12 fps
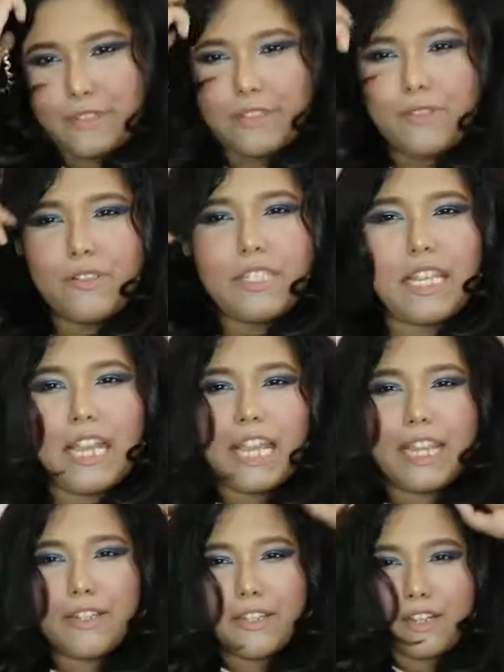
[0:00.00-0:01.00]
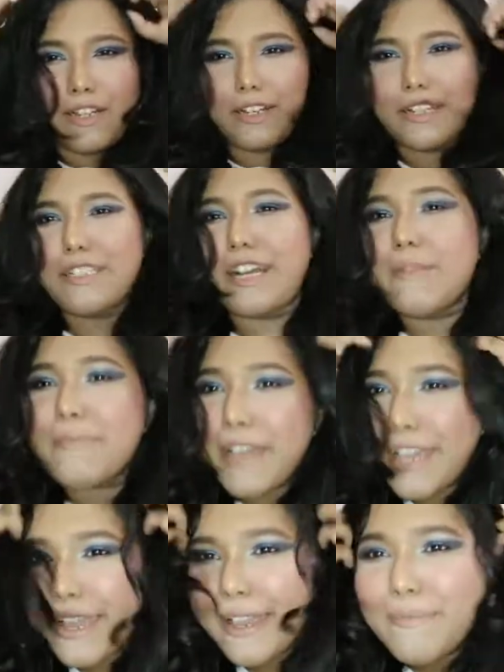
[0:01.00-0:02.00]
Don't think I had done my
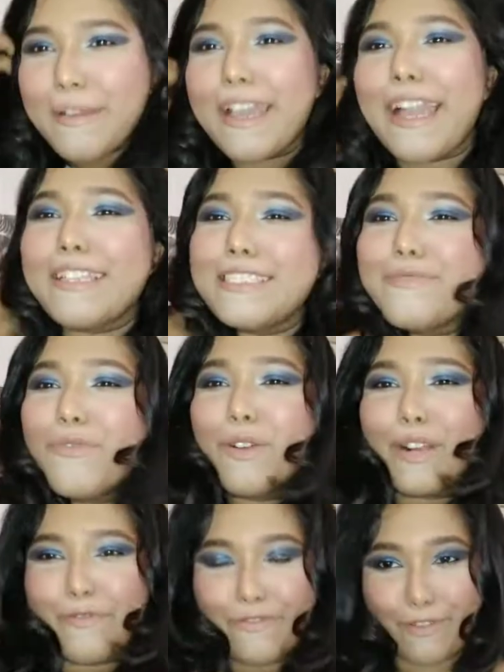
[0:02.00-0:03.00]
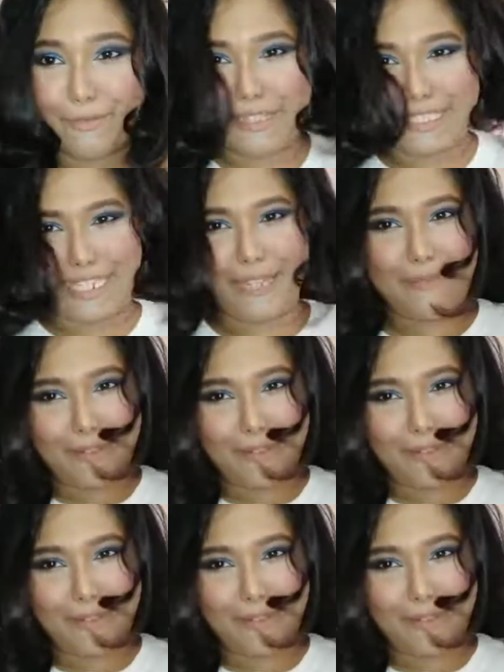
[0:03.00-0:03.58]
hair. I just woke up from my sleep.